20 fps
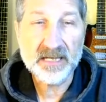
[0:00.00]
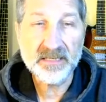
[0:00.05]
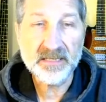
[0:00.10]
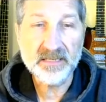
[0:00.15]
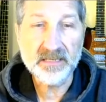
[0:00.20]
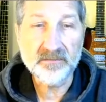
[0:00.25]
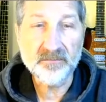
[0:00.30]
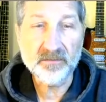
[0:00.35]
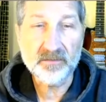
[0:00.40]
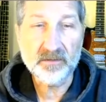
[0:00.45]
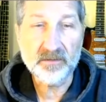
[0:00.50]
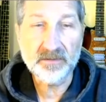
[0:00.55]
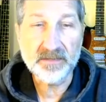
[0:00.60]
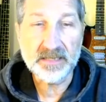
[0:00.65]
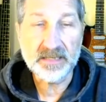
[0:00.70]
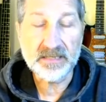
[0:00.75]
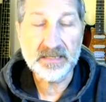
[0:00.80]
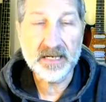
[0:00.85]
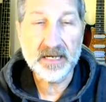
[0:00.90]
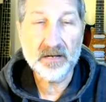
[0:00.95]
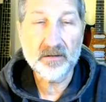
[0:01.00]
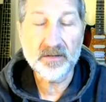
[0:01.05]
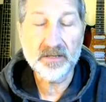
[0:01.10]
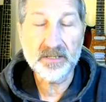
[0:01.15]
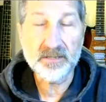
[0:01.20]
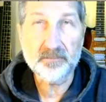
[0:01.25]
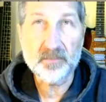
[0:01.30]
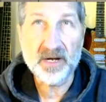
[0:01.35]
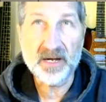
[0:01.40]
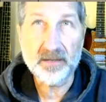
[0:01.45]
difficulty down
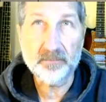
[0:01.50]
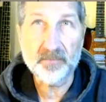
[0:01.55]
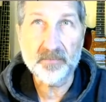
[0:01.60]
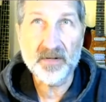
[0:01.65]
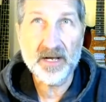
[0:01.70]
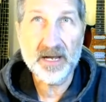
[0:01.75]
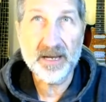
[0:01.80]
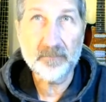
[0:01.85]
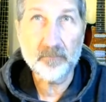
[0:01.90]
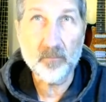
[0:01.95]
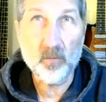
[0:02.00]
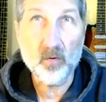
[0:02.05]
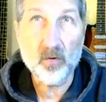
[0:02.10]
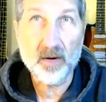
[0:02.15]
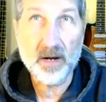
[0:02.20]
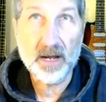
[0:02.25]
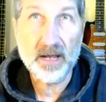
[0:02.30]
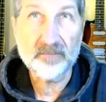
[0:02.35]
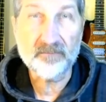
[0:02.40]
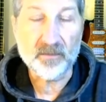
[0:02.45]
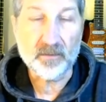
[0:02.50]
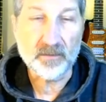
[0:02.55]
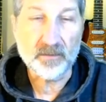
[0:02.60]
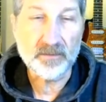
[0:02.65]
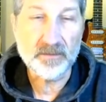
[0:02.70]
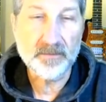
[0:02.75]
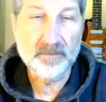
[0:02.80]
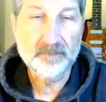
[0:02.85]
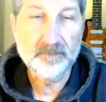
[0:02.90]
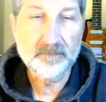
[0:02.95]
is by applying more effort.